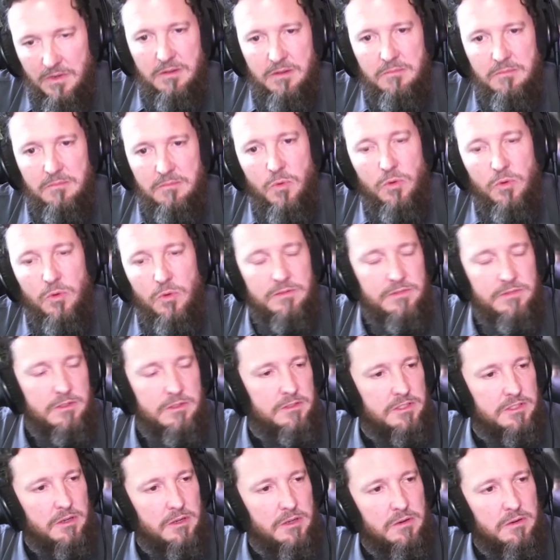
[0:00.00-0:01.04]
more
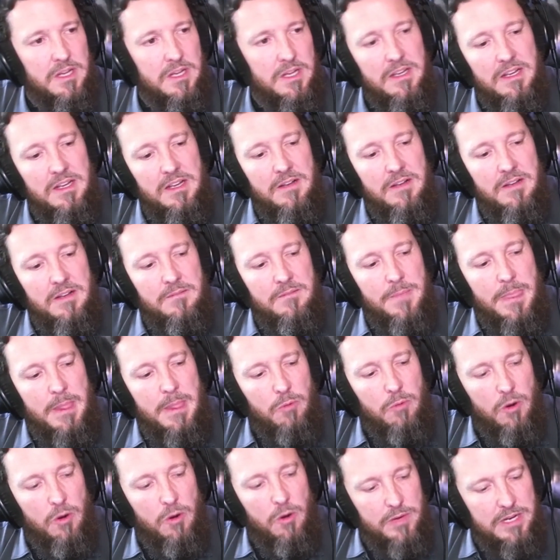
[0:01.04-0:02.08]
difficult. So
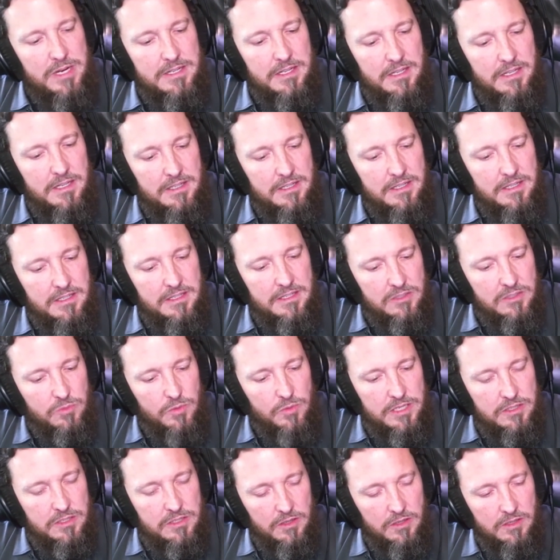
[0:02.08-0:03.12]
what we did is
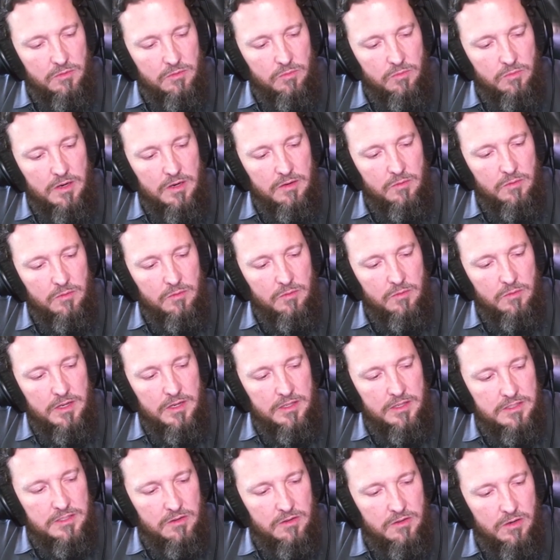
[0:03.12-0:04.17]
we took what
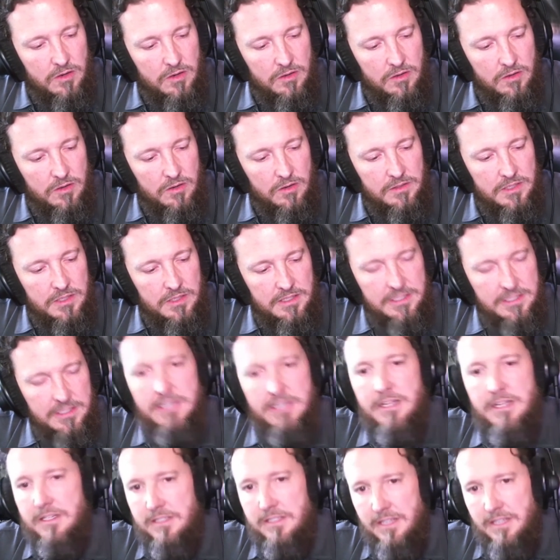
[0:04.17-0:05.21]
was called
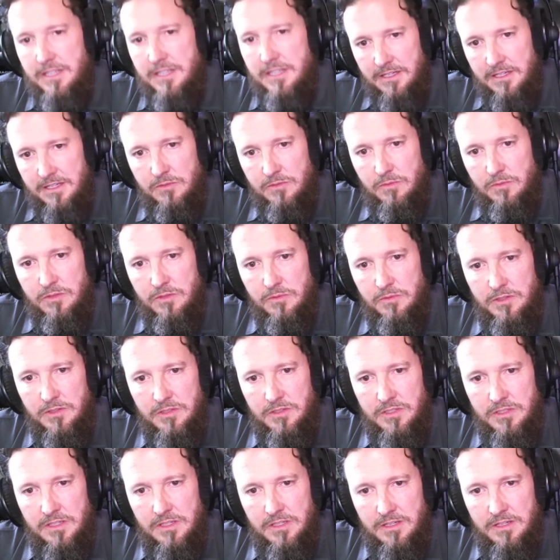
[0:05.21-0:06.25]
DDSS, which
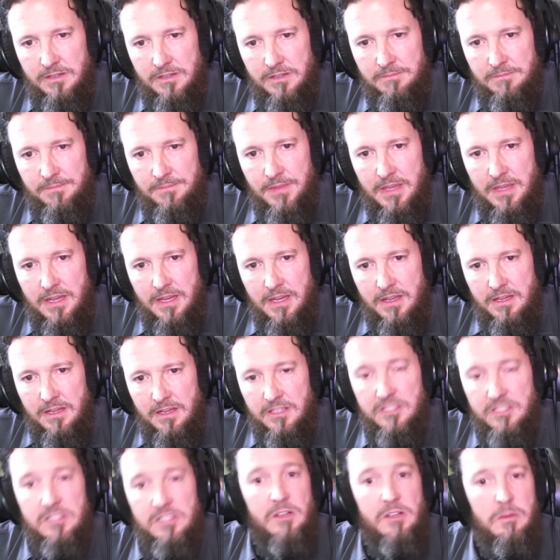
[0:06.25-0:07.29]
was
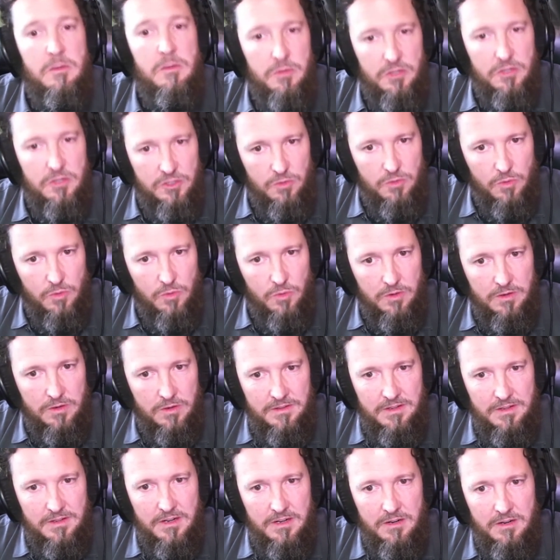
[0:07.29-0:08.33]
a slumber score,
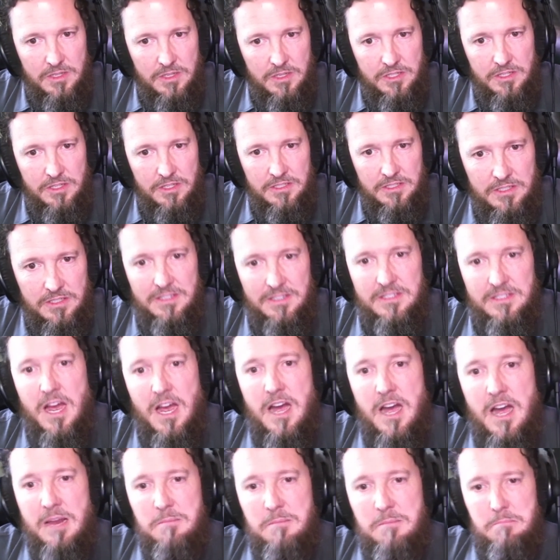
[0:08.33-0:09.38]
which is
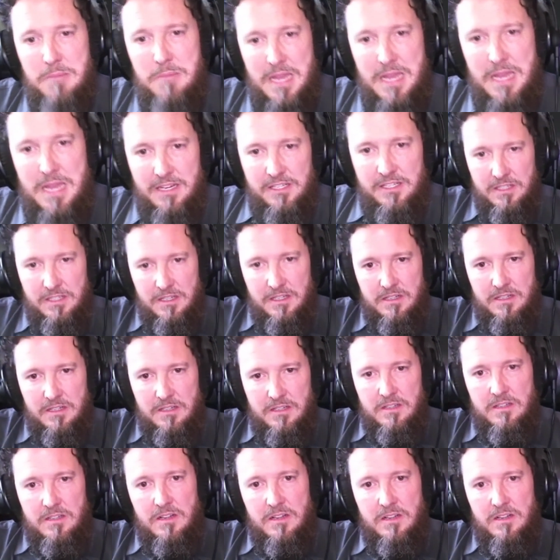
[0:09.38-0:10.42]
time-based
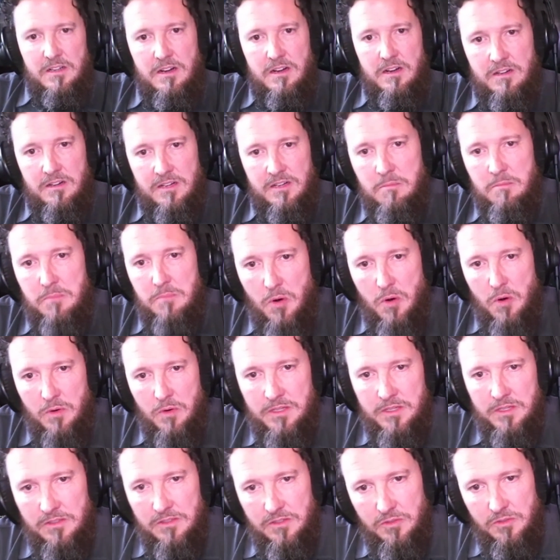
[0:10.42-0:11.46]

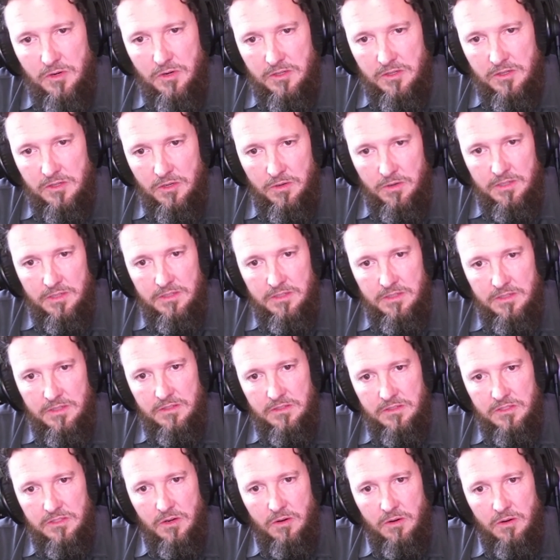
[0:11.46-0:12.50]
component to our token.
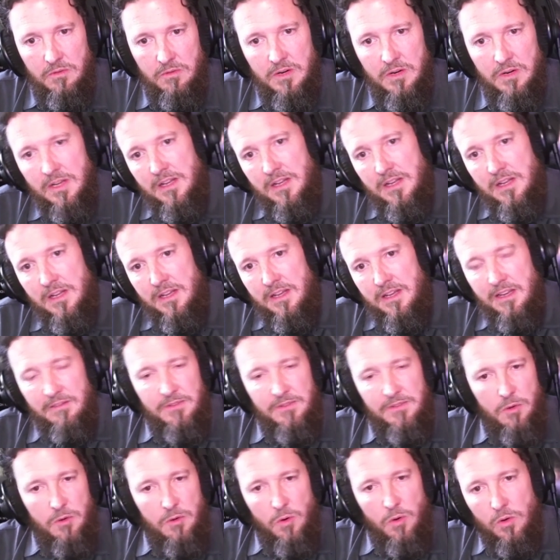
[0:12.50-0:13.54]
So
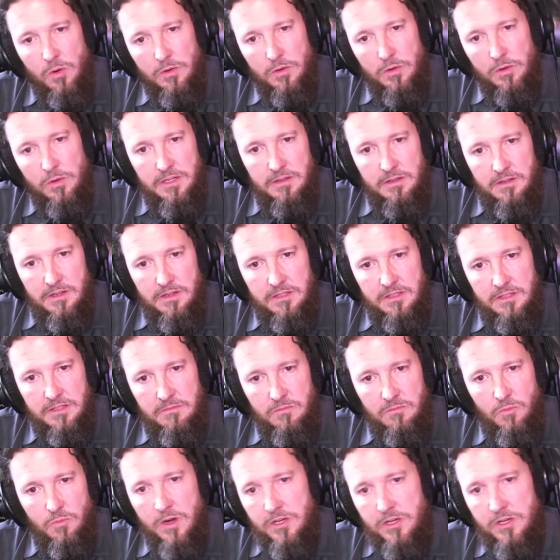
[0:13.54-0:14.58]
if you hold a
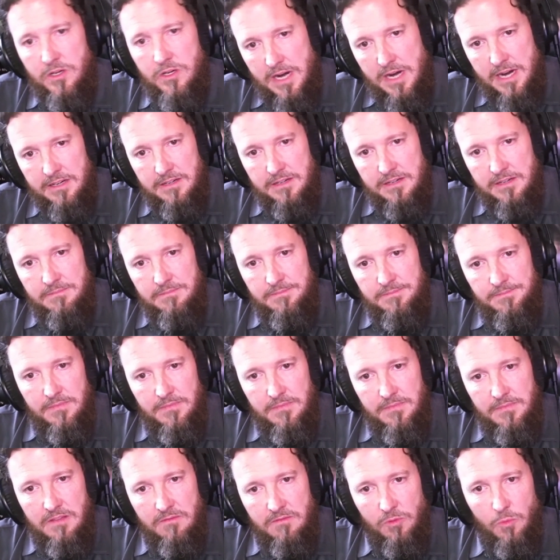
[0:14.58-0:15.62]
one dragon
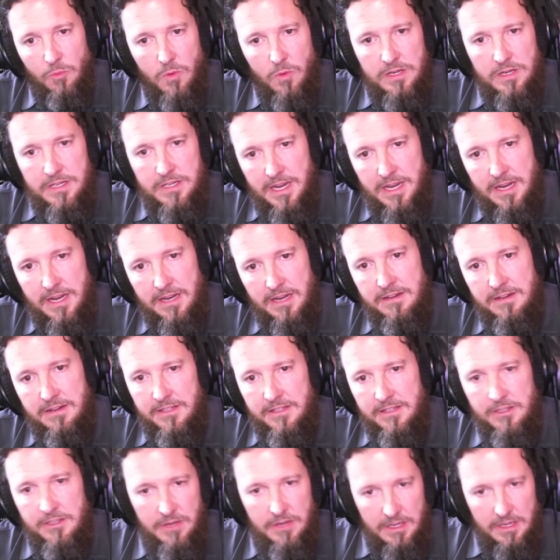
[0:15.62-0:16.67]
for one day,
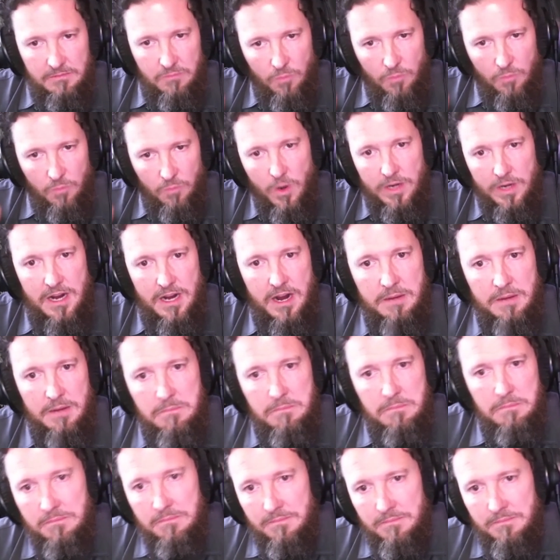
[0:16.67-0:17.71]
you get one time.